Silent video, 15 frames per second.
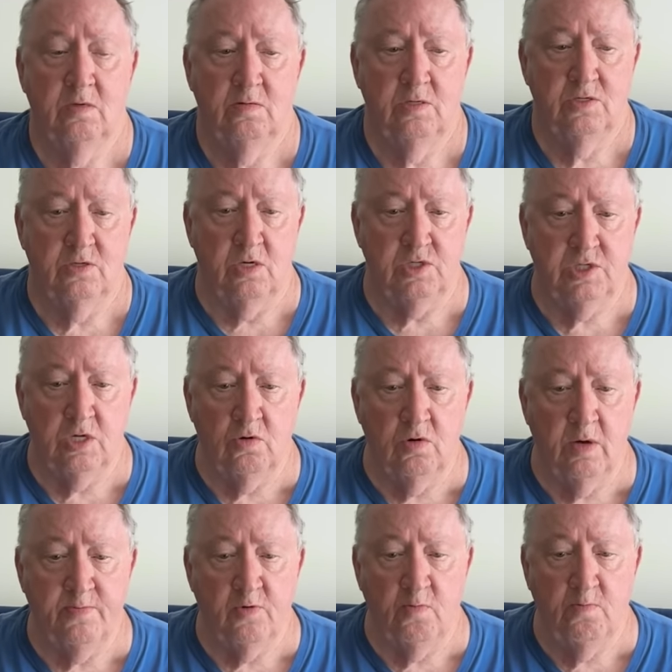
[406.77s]
So I show
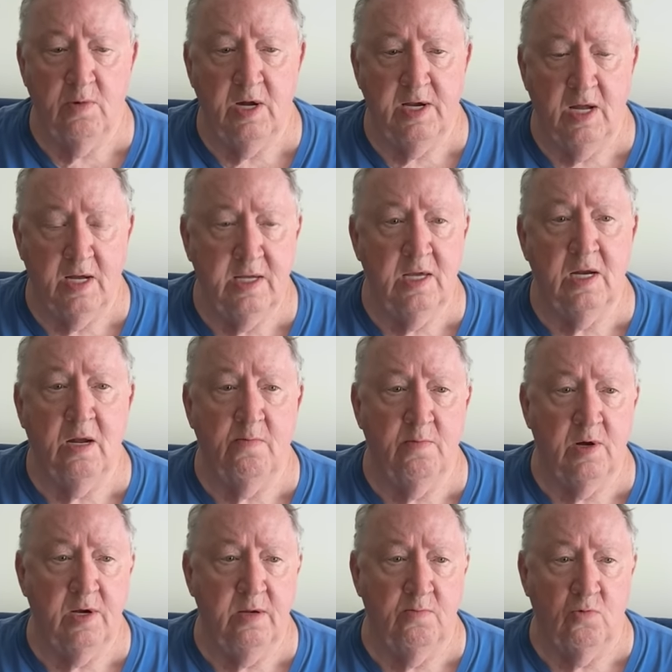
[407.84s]
up on Monday. I get up
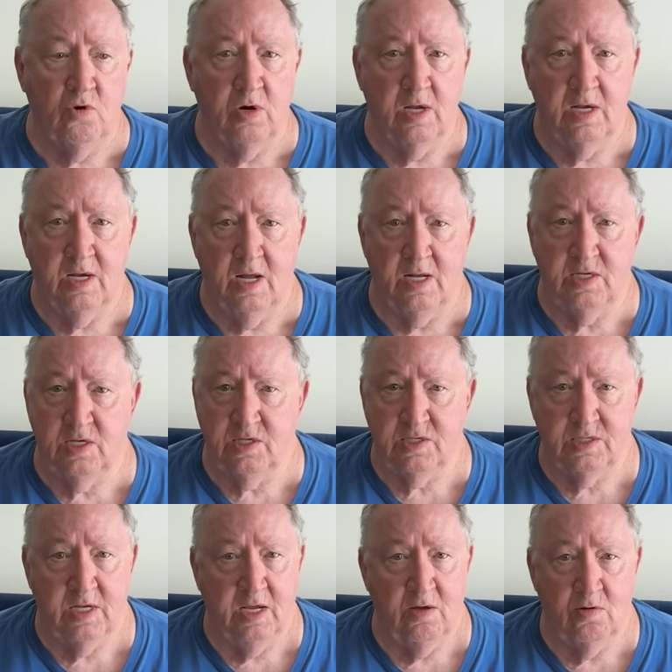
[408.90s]
Monday morning, and I just
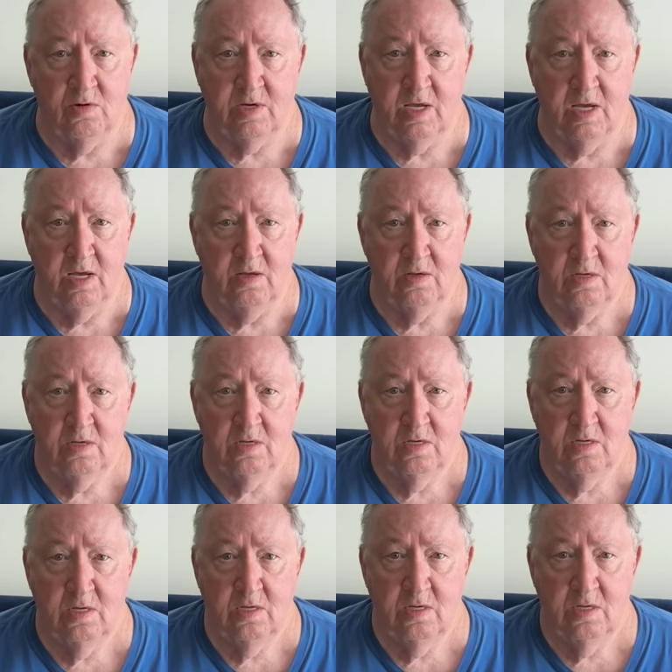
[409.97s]
say, okay,
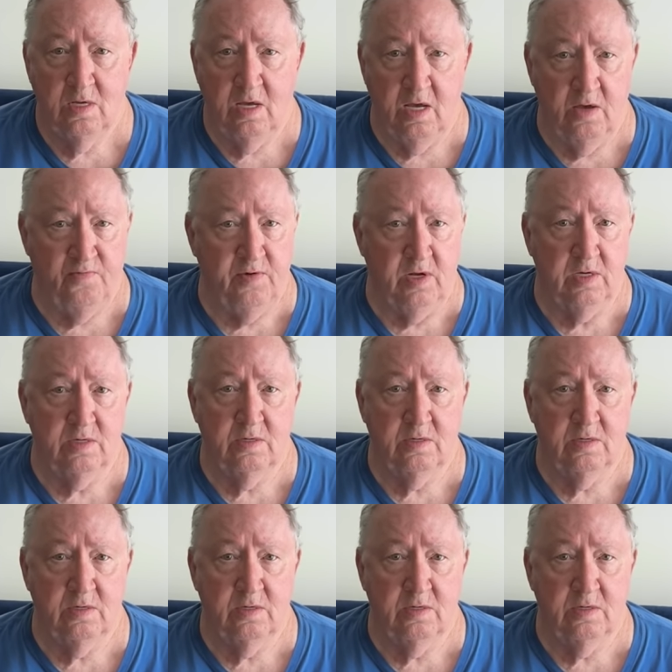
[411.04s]
F it.